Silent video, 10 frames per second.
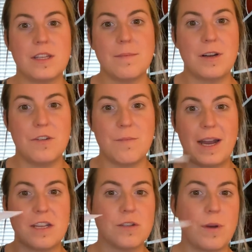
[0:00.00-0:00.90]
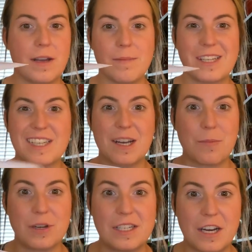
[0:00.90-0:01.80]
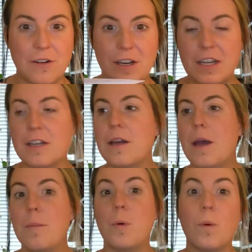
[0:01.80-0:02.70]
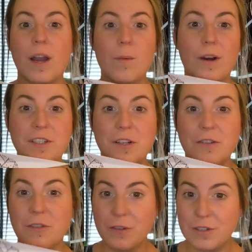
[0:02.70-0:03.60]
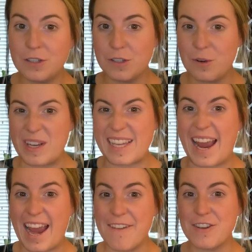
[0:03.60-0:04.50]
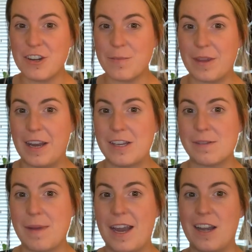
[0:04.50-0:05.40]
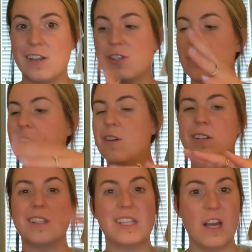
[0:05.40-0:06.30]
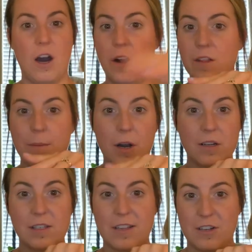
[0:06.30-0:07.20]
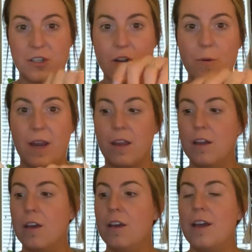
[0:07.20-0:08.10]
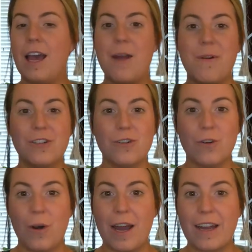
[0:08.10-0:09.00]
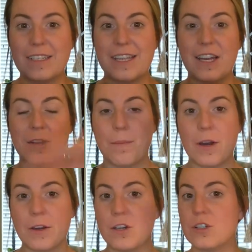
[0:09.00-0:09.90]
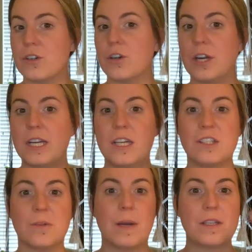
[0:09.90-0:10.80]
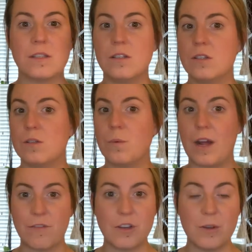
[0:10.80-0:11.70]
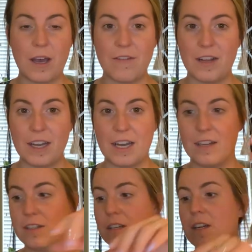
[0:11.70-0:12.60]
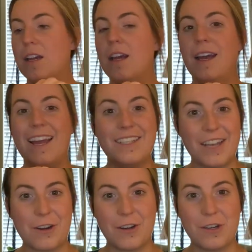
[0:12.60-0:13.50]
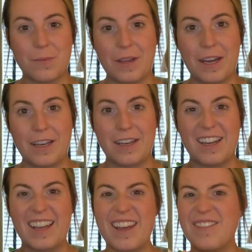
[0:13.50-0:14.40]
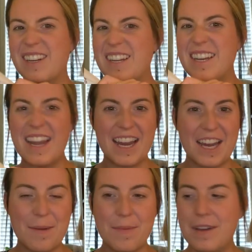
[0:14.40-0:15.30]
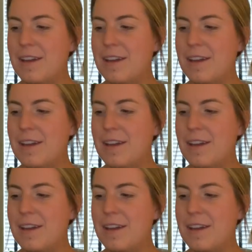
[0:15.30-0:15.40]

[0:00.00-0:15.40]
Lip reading: the middle of mine, so mine's kind of pre-decorated. But what I want all of you to do is, after your plane is made, so that you can see all the parts that are showing, I want you to go ahead and take your markers, your crayons, your pencils, whatever you have on hand, and decorate your plane. Give it a name,